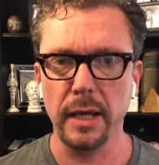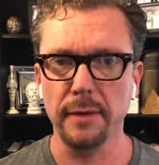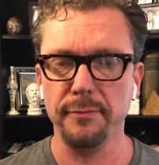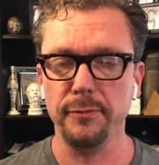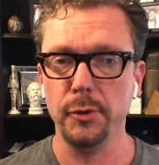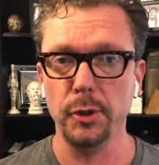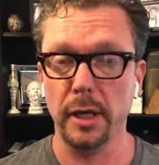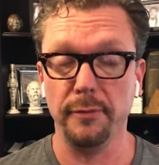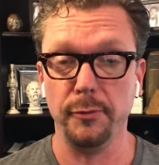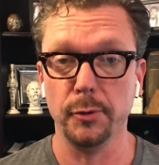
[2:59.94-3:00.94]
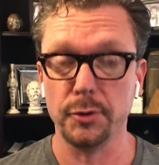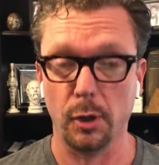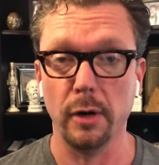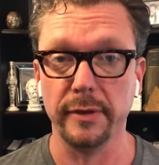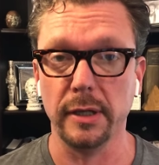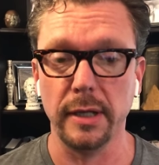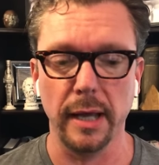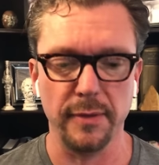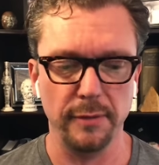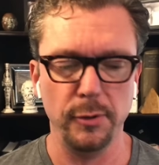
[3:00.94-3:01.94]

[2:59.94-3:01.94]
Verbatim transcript: if if you're starving to death,